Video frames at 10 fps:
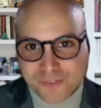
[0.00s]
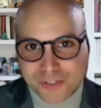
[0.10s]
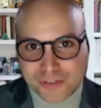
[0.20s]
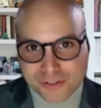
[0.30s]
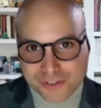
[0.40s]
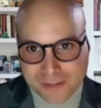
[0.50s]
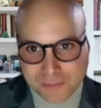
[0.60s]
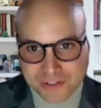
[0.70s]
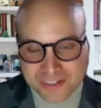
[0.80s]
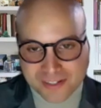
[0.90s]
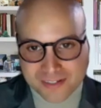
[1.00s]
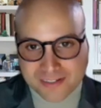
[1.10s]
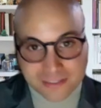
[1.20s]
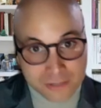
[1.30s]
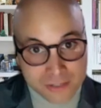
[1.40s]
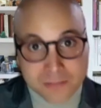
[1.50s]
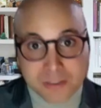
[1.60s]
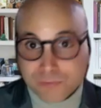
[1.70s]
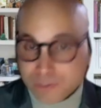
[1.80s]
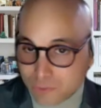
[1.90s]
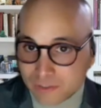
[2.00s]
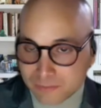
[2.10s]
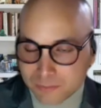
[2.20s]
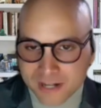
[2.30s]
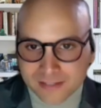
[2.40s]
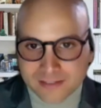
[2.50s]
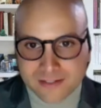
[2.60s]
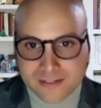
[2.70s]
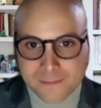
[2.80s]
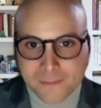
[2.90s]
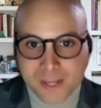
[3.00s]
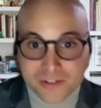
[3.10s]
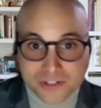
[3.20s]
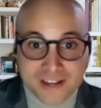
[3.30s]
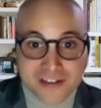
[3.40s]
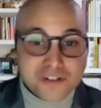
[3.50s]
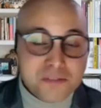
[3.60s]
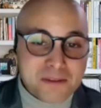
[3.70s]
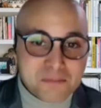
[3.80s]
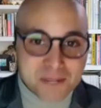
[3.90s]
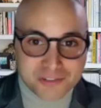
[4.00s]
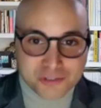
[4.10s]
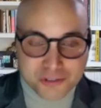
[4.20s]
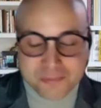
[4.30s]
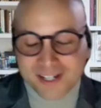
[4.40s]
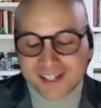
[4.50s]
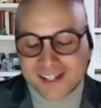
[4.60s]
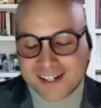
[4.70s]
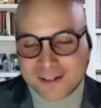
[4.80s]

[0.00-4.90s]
featuring chapter 6 that talks about restorative practices, she's actually my mentor, my